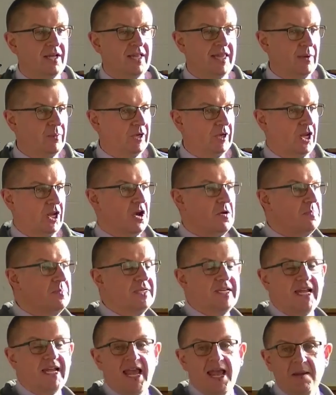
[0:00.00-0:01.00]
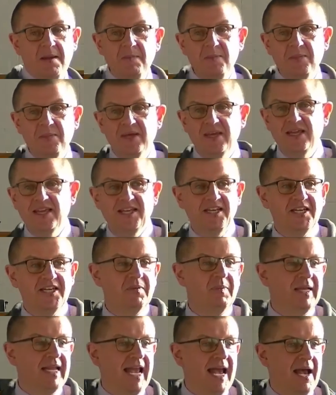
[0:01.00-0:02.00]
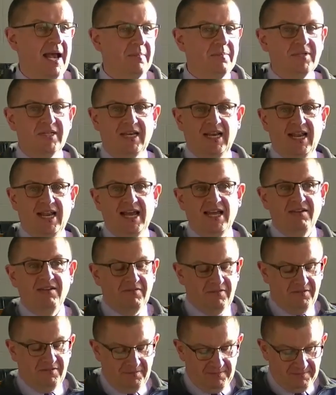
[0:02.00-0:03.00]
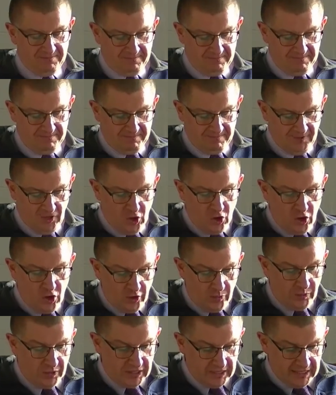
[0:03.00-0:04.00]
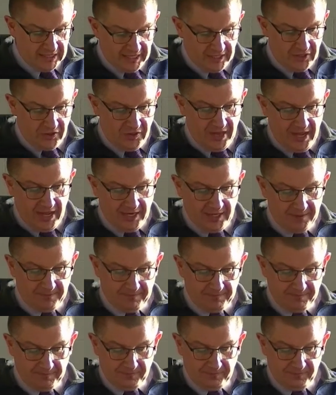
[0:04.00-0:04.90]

They would come to him to be kept alive. God would see to that.